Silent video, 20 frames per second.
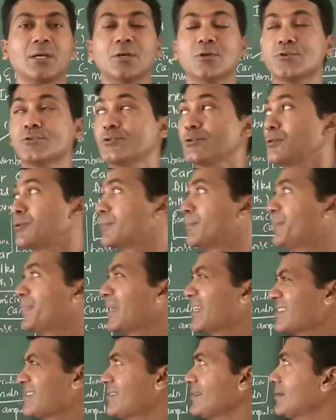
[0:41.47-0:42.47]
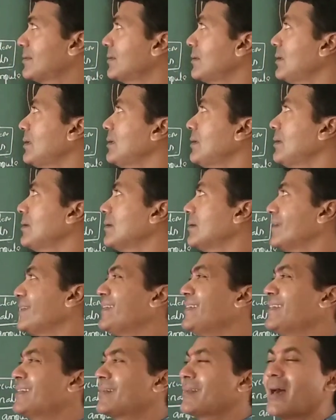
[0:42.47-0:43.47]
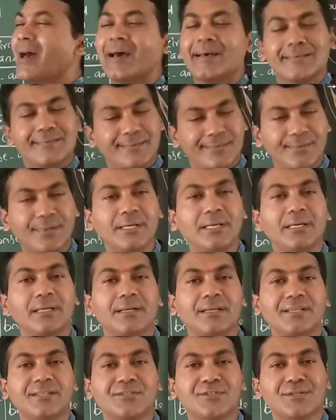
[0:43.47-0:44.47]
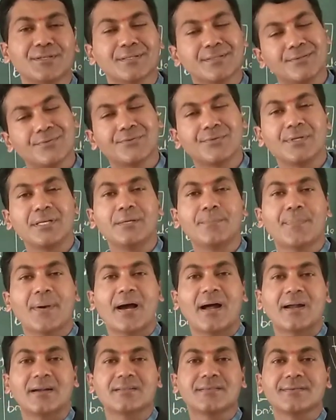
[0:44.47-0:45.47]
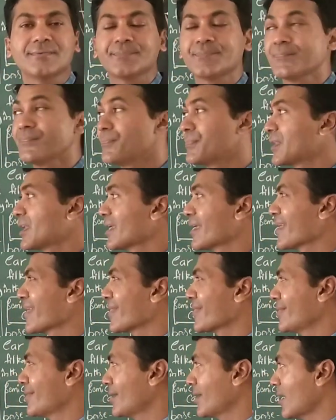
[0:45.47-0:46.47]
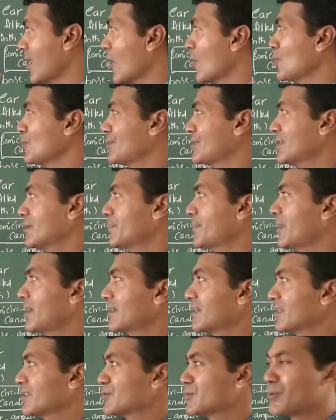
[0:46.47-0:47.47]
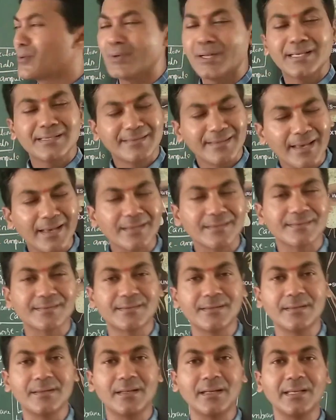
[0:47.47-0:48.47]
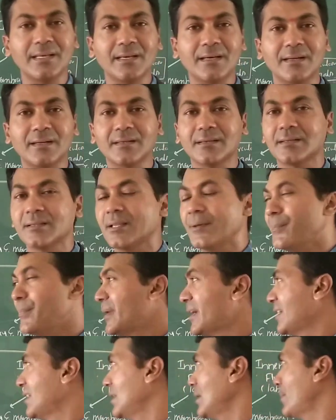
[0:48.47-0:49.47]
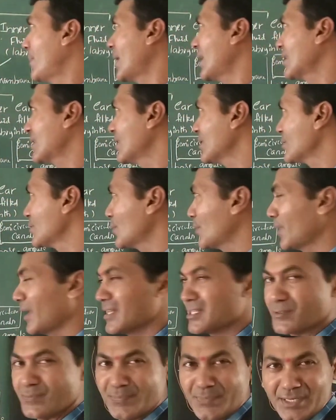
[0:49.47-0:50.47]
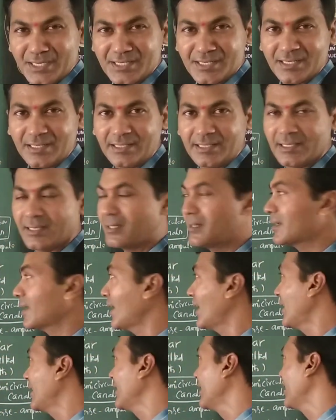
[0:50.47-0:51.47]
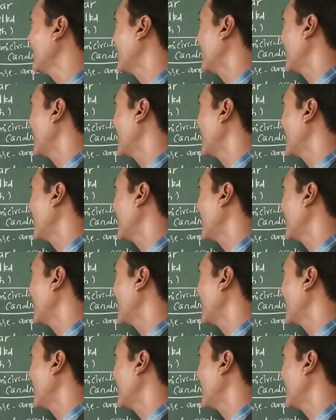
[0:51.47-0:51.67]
So basically ear has three regions, three parts. The outer part is known as external ear, the middle part is known as middle ear, and